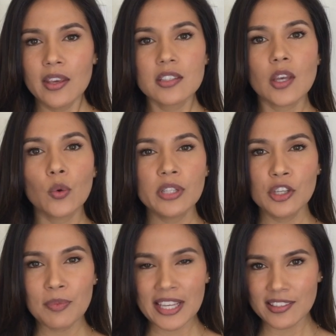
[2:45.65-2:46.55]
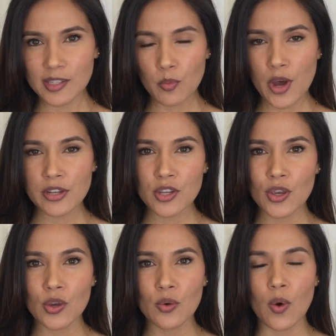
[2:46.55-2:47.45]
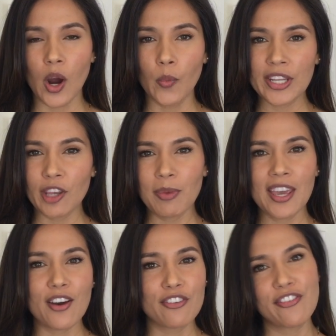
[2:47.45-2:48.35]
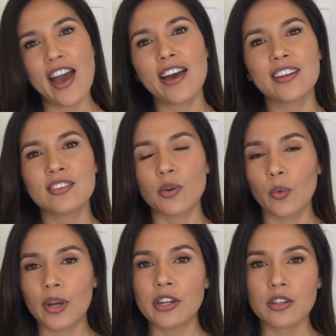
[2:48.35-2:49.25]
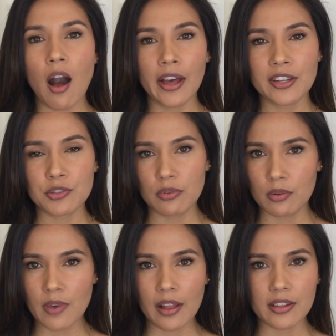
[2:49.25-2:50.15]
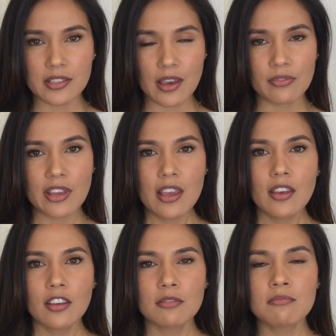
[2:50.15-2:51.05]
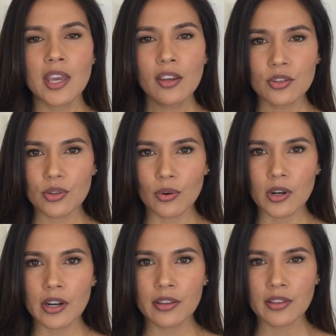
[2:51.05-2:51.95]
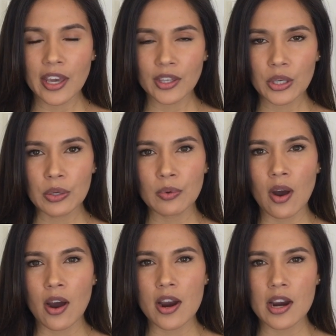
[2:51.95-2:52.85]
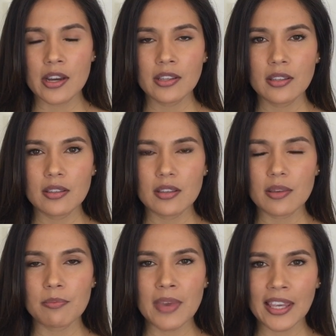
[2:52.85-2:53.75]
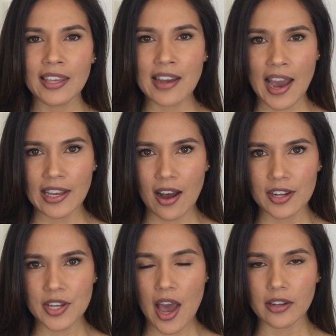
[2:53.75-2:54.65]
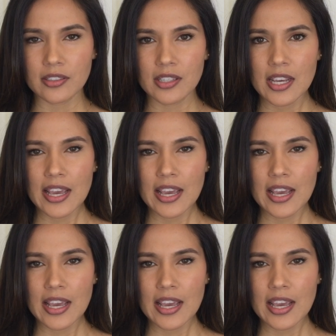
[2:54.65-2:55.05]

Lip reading: So when you meet someone new, or when you meet a friend, or when you're talking to a relative, make sure that you are making eye contact.